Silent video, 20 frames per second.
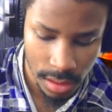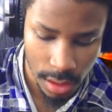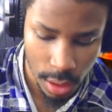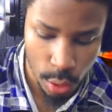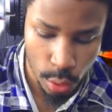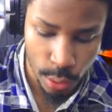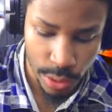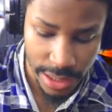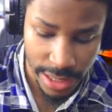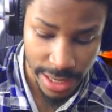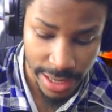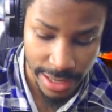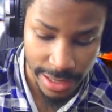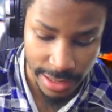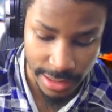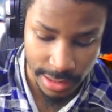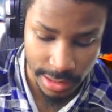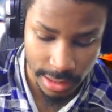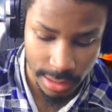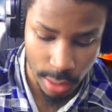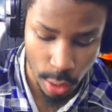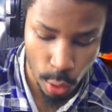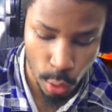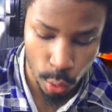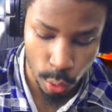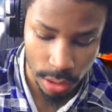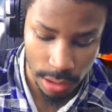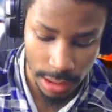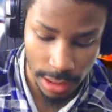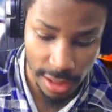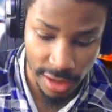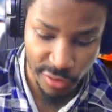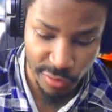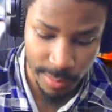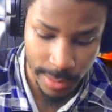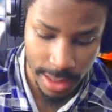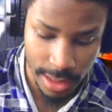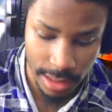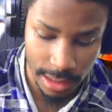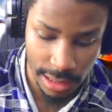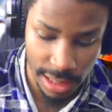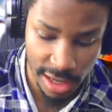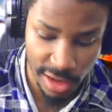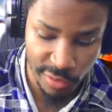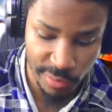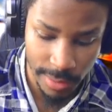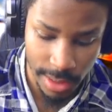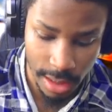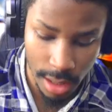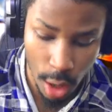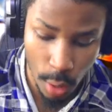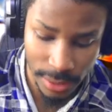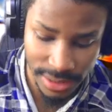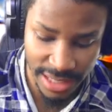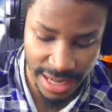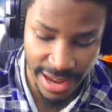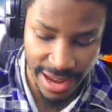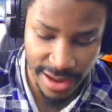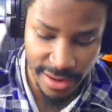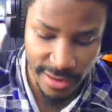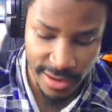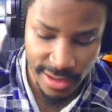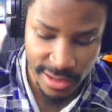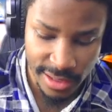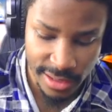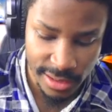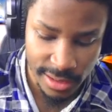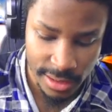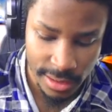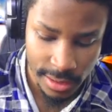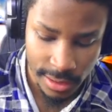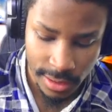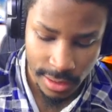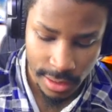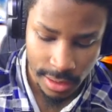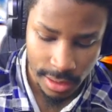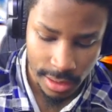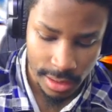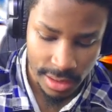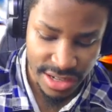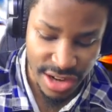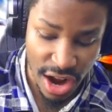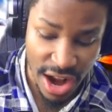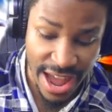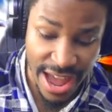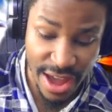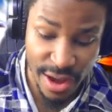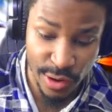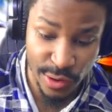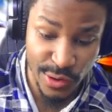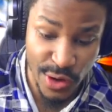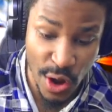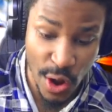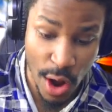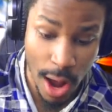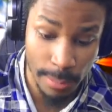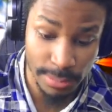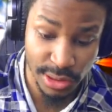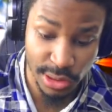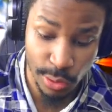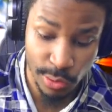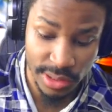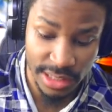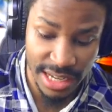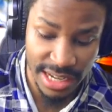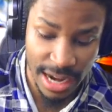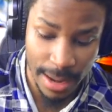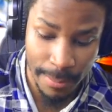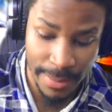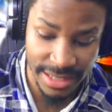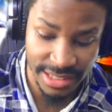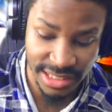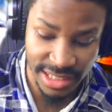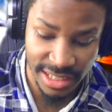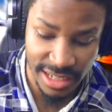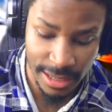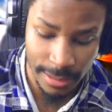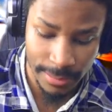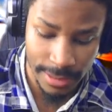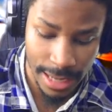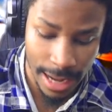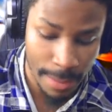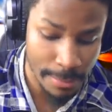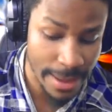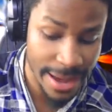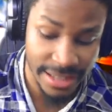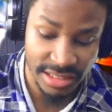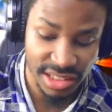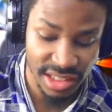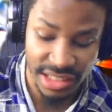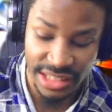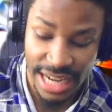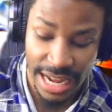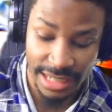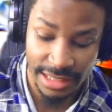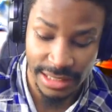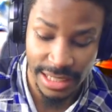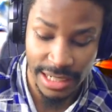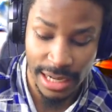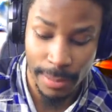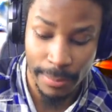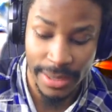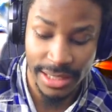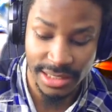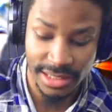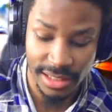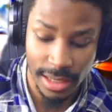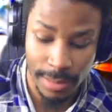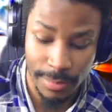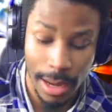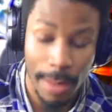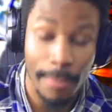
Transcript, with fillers: Oh, yes. Oh, love me, love me. Oh, what the hell? No, hell no, I'm so glad I messed that up. I'm actually not glad I messed that up.